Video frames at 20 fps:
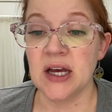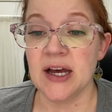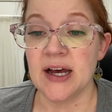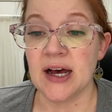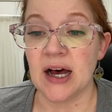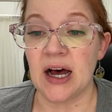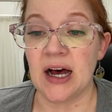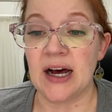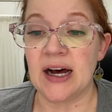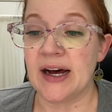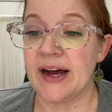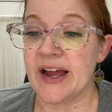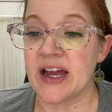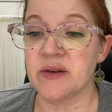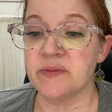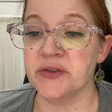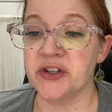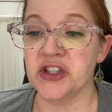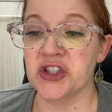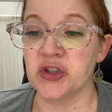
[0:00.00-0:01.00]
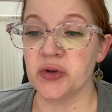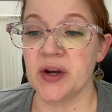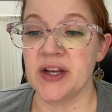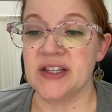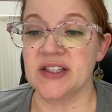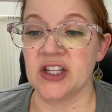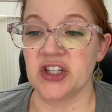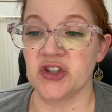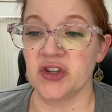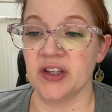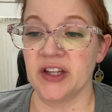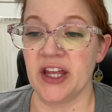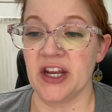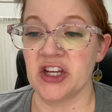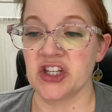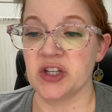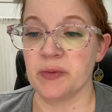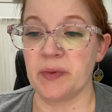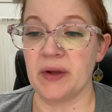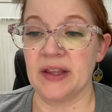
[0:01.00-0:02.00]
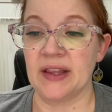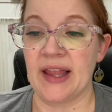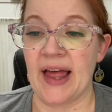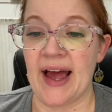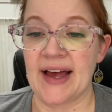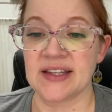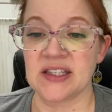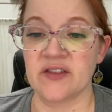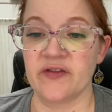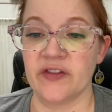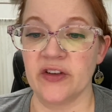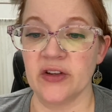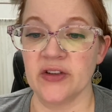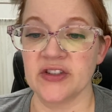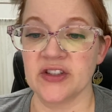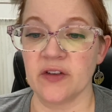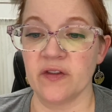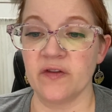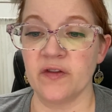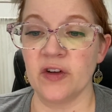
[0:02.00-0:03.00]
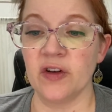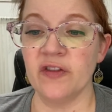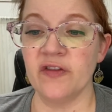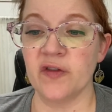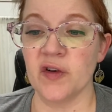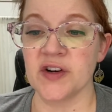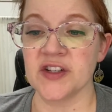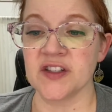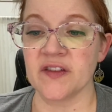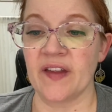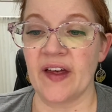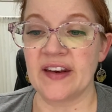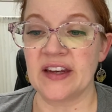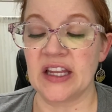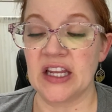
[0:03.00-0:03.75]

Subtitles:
Ah, I am rejoiced that your ladyship at last feels the full force of that